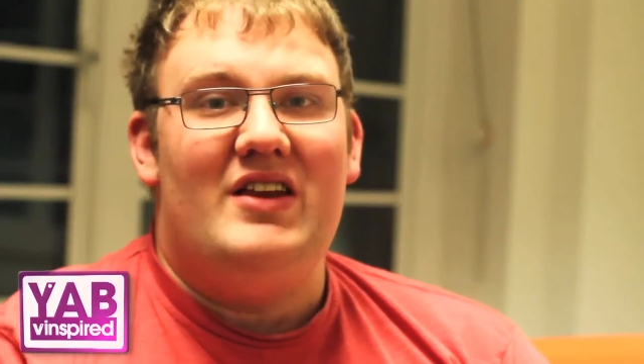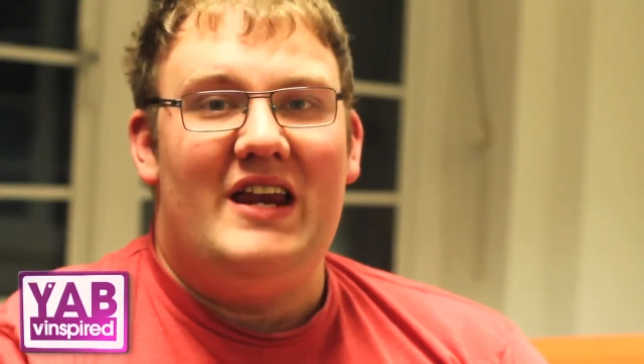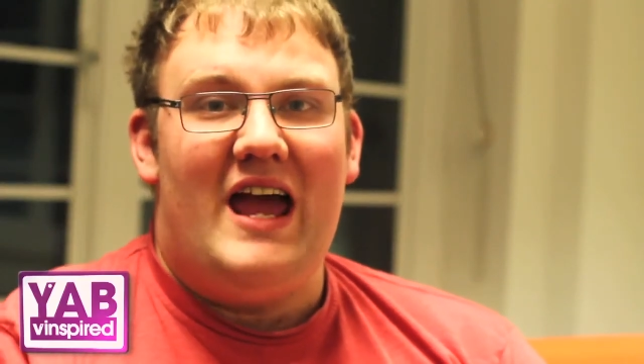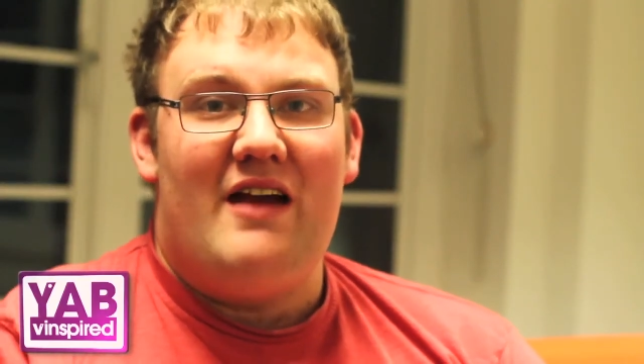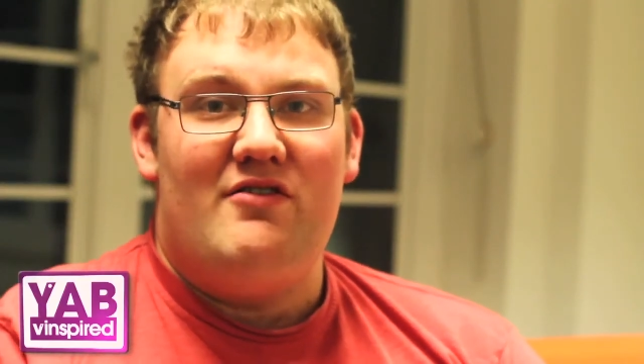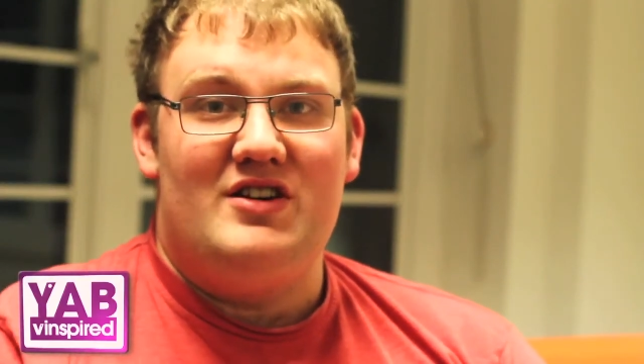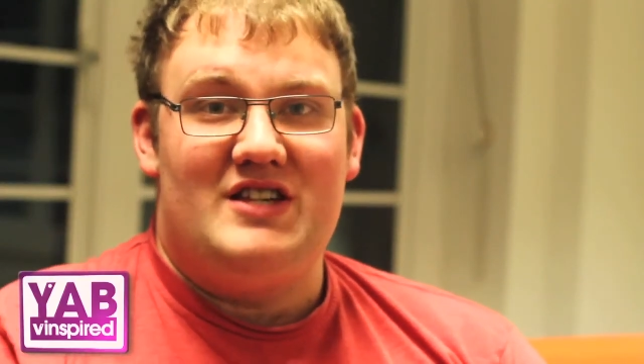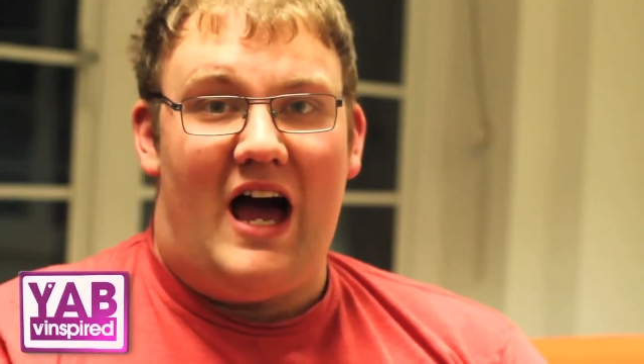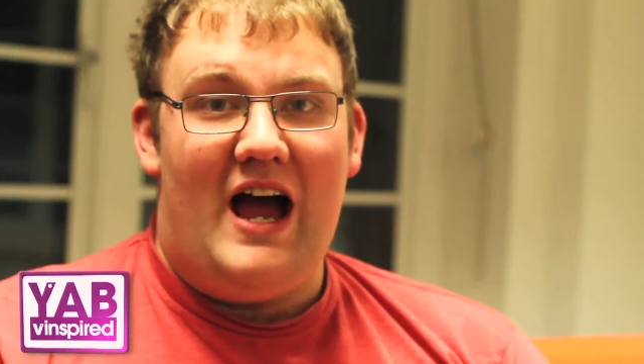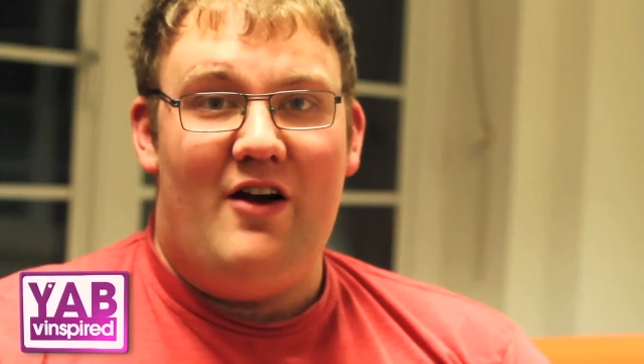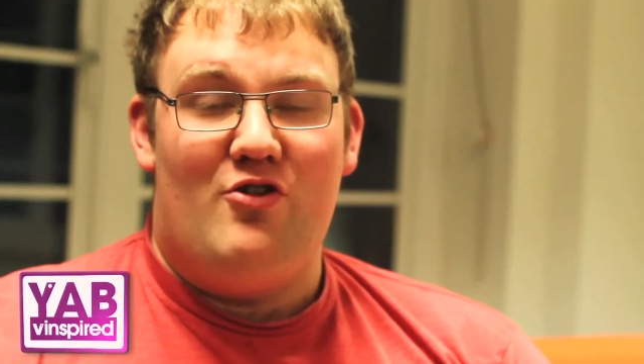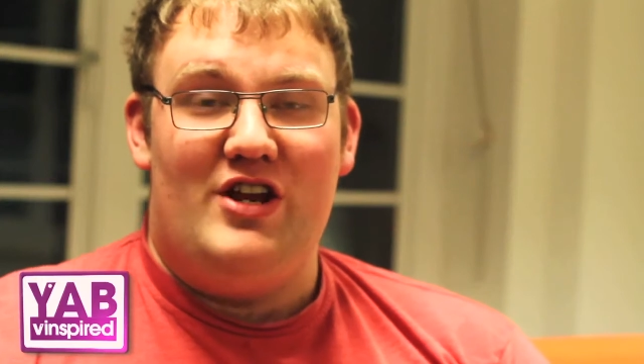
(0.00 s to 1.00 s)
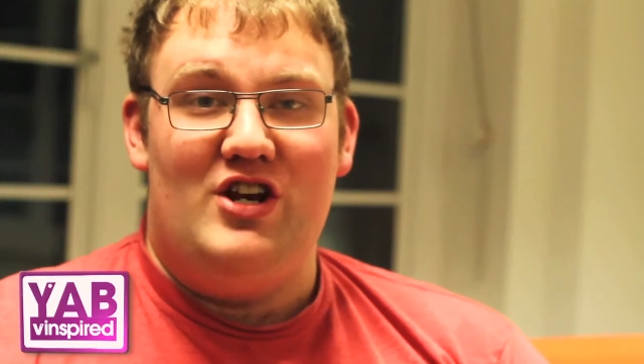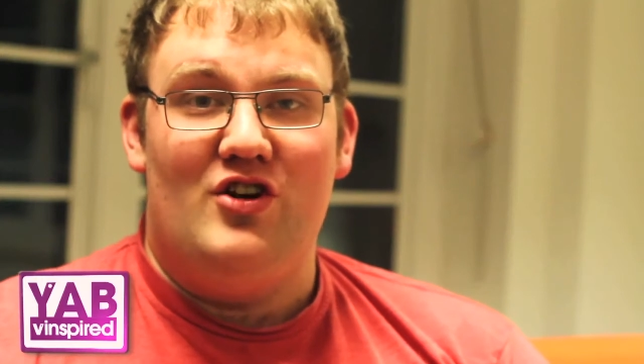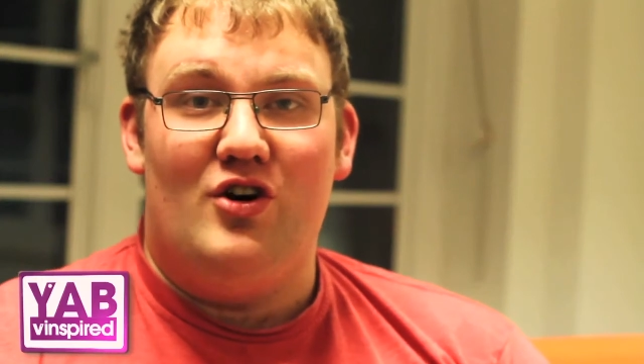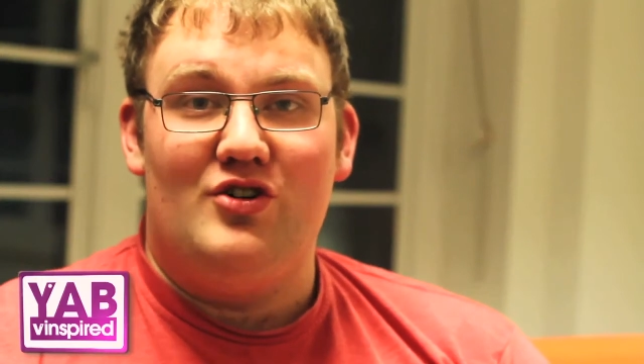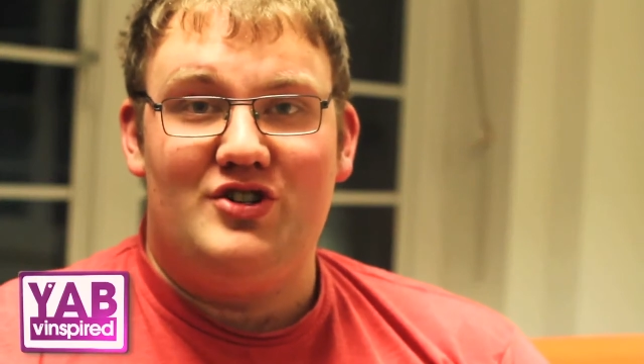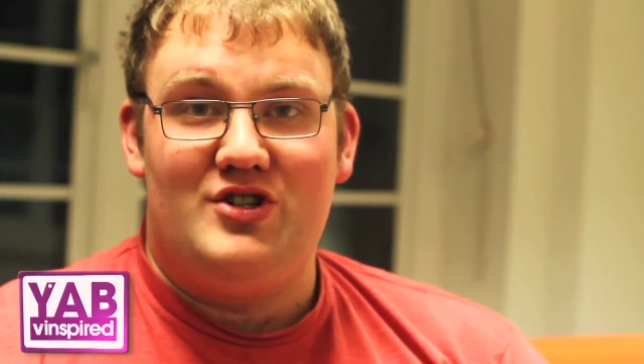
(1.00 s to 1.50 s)
in areas I already
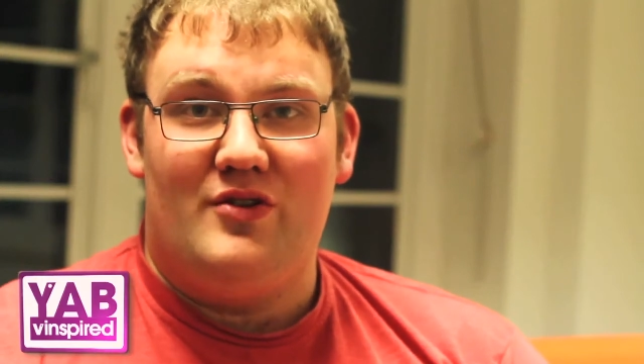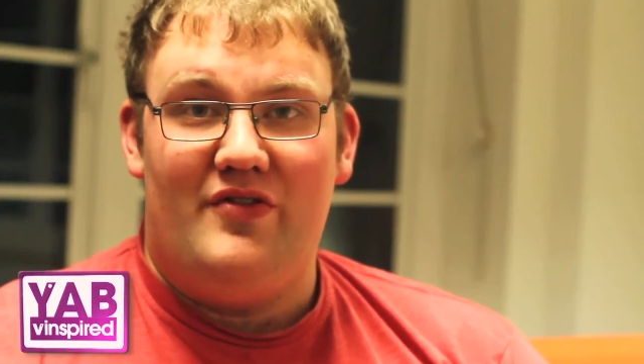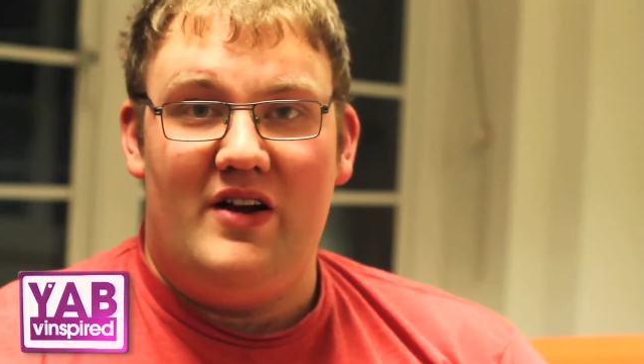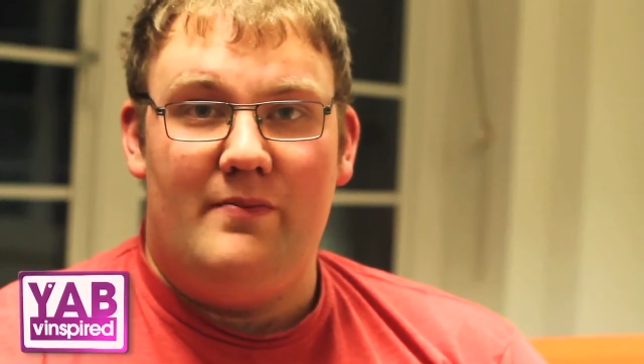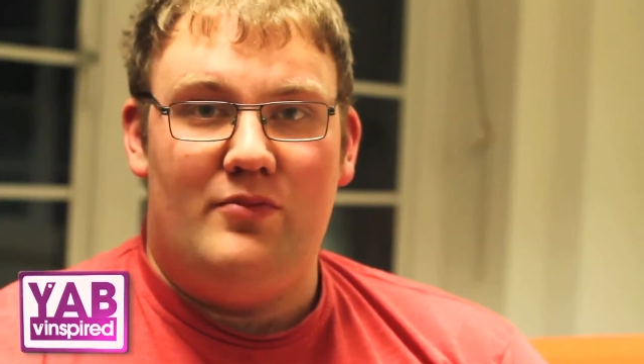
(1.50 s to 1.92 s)
know stuff in,